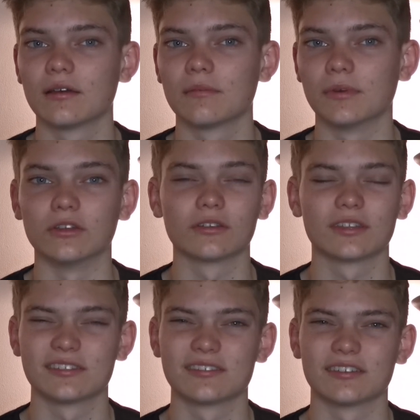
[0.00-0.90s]
but not
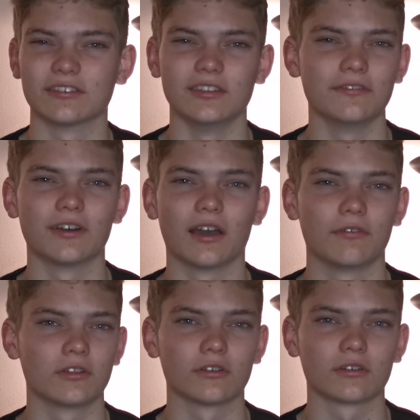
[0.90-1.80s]
necessarily 5
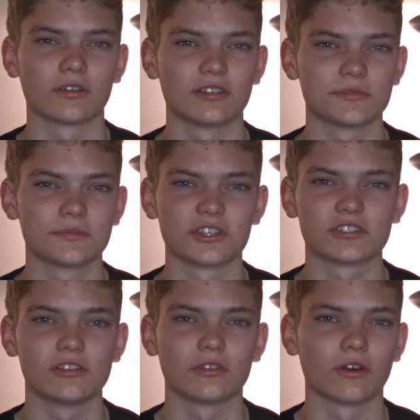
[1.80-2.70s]
o'clock,
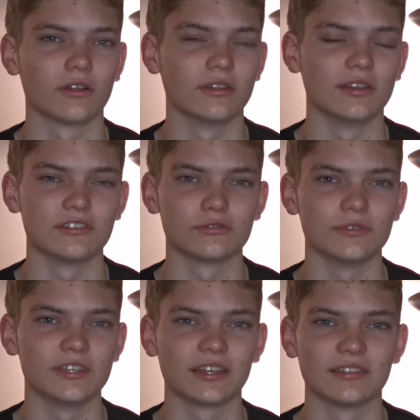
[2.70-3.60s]
especially on holidays or
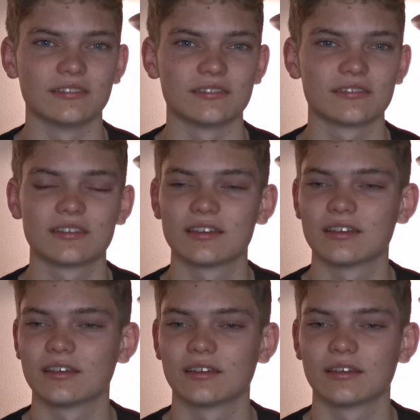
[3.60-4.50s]
weekends.
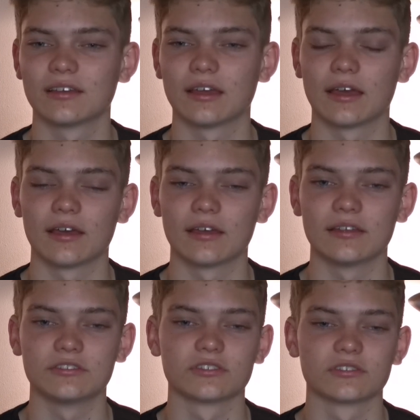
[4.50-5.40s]

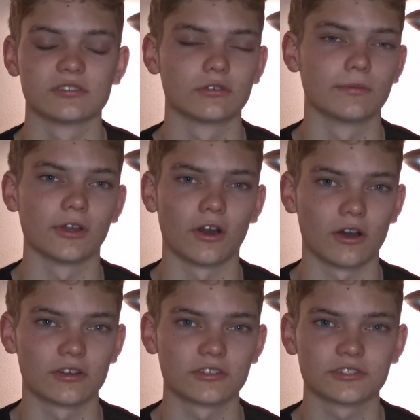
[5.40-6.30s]
It's just a little bit
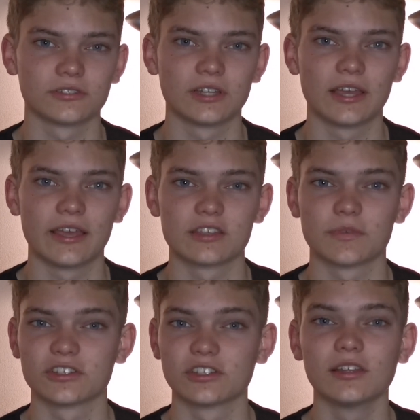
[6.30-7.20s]
harsh,
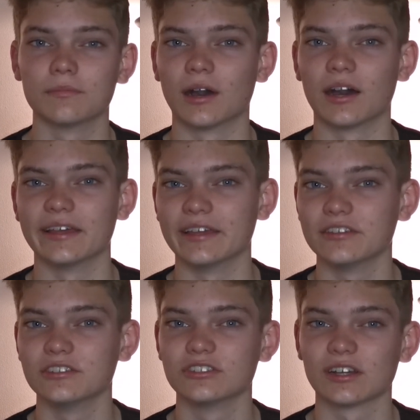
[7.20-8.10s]
especially at my
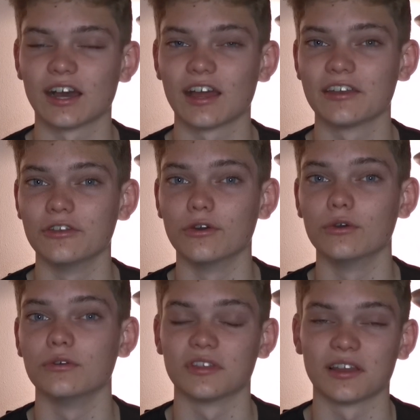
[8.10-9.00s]
age. I
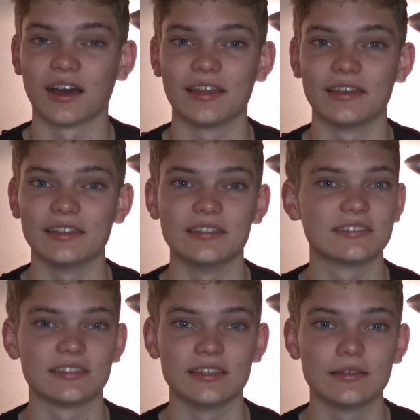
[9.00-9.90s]
know that I need
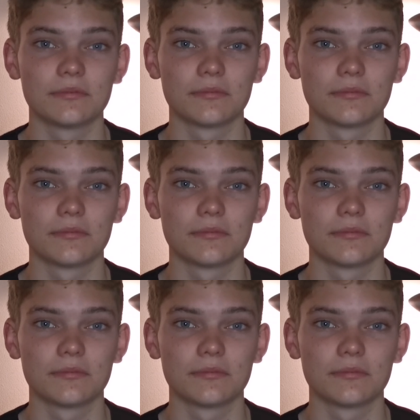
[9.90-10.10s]
sleep